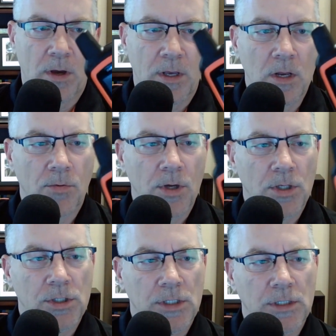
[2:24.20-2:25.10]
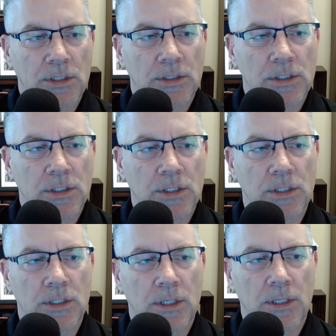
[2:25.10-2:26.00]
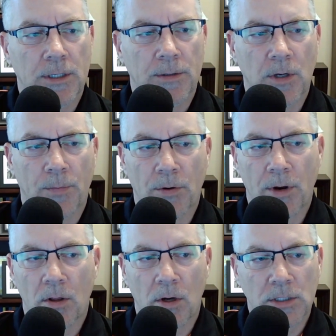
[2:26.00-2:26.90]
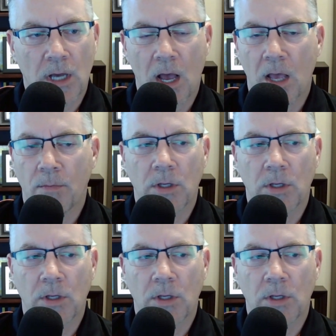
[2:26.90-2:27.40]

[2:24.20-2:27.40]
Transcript: InReach is been around a long time.